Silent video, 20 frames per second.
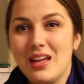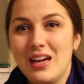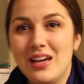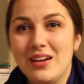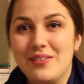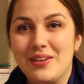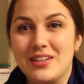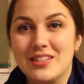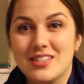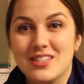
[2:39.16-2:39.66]

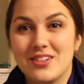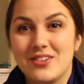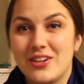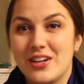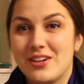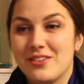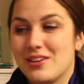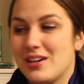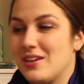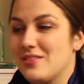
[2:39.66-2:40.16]
anyway, so
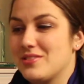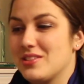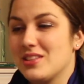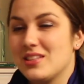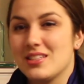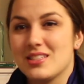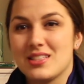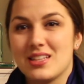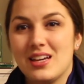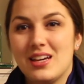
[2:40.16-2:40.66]
it arrives in
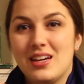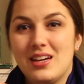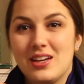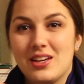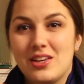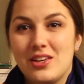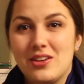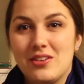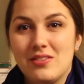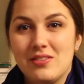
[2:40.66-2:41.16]
this
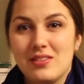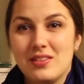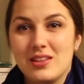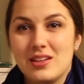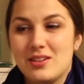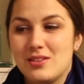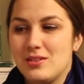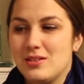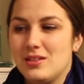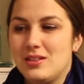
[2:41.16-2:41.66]
cute
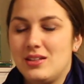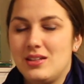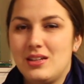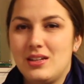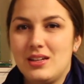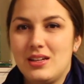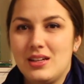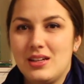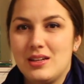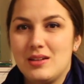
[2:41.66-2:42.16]
little
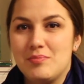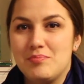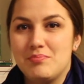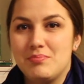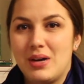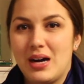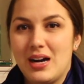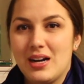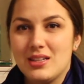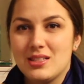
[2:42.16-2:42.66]

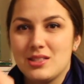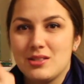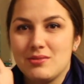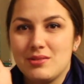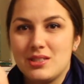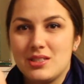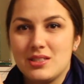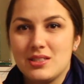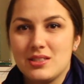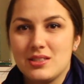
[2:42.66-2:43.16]
box,
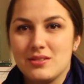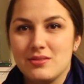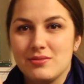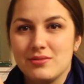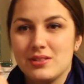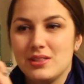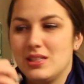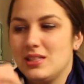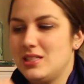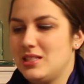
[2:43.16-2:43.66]
which is
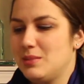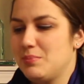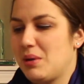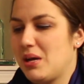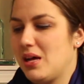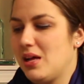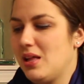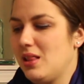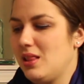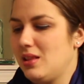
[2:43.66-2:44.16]
really
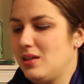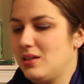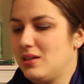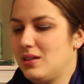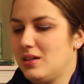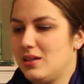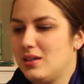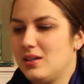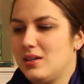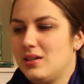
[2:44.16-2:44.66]
small
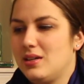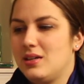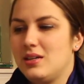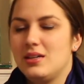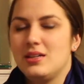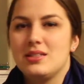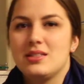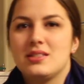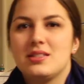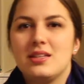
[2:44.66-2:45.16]

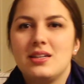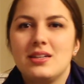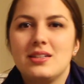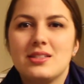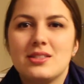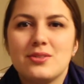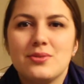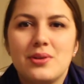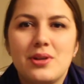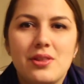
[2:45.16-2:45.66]
it
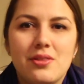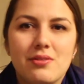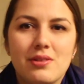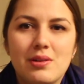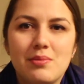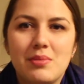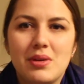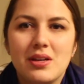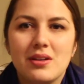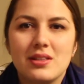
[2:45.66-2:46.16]
says
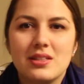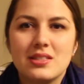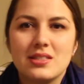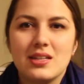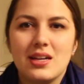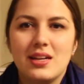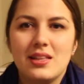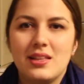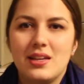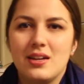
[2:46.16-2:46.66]
23andMe on the
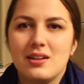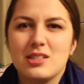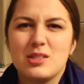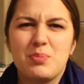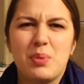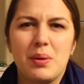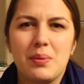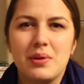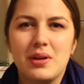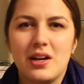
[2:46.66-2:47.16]
side there. It's
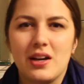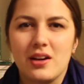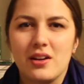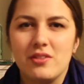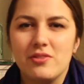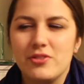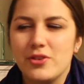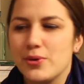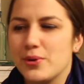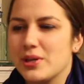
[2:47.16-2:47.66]
probably not
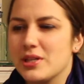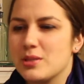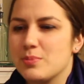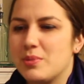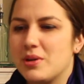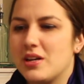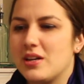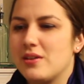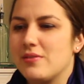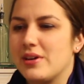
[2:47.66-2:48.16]
going to focus.
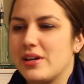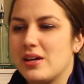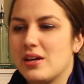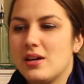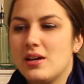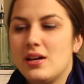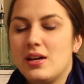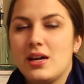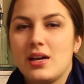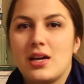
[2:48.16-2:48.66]
But anyway,
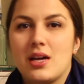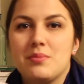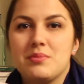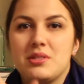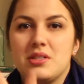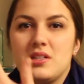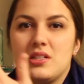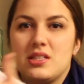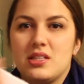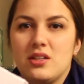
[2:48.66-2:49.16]
it comes
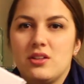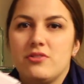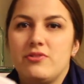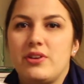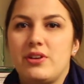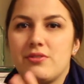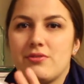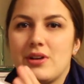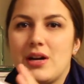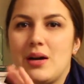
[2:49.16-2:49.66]
in a
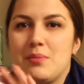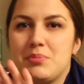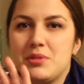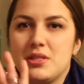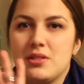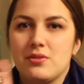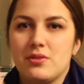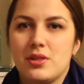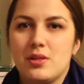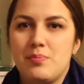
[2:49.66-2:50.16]
cellophane wrapped
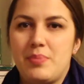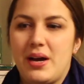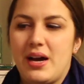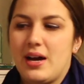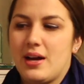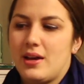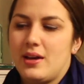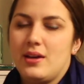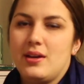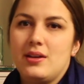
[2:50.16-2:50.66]
and on the
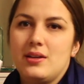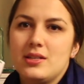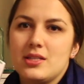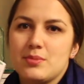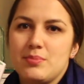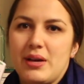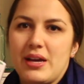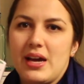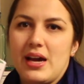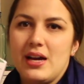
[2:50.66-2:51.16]
back
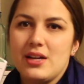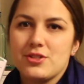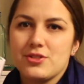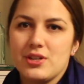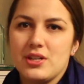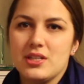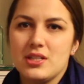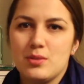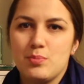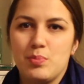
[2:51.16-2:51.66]
is my
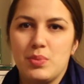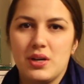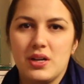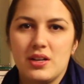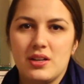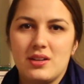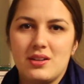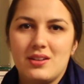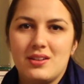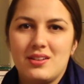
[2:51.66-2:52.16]
address.
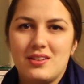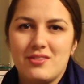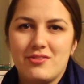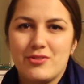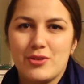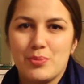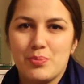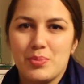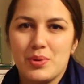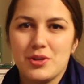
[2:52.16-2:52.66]
But
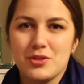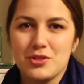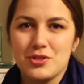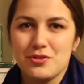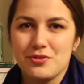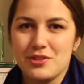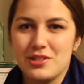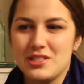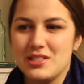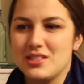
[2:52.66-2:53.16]
for
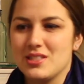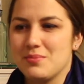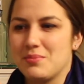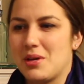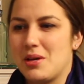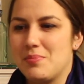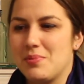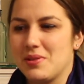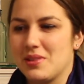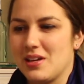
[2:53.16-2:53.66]
personal reasons, I'm
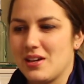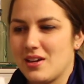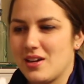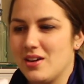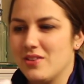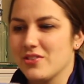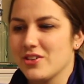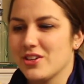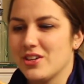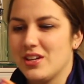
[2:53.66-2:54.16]
keeping that
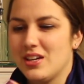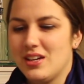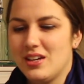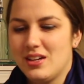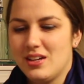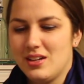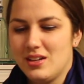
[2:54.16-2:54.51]
covered.